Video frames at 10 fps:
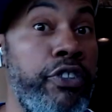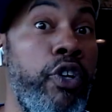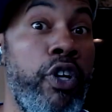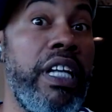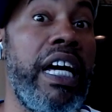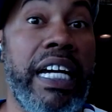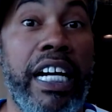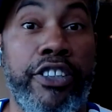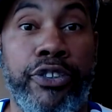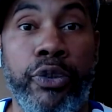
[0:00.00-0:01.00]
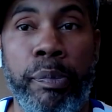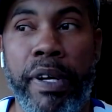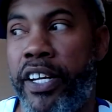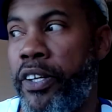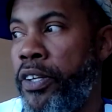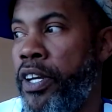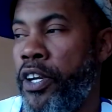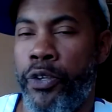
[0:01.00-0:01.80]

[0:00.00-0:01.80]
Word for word: You know, a lot of guys shoot better.